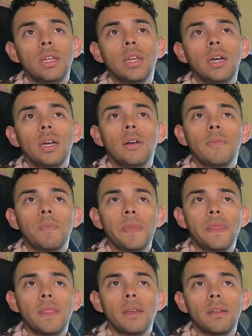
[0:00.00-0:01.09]
Um,
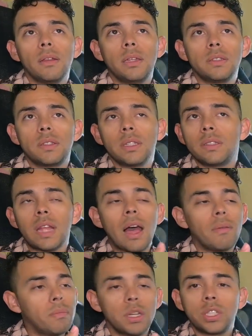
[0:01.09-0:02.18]
that it's it's
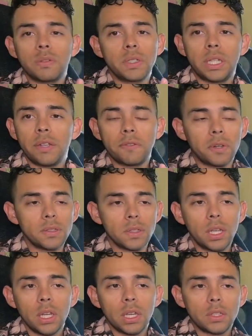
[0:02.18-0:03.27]
not much of a difference.
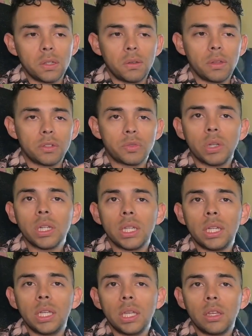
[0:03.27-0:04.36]
So there's
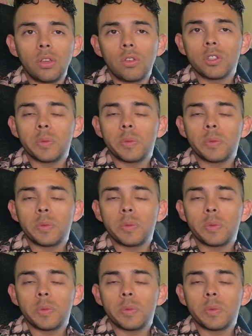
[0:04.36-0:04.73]
really you're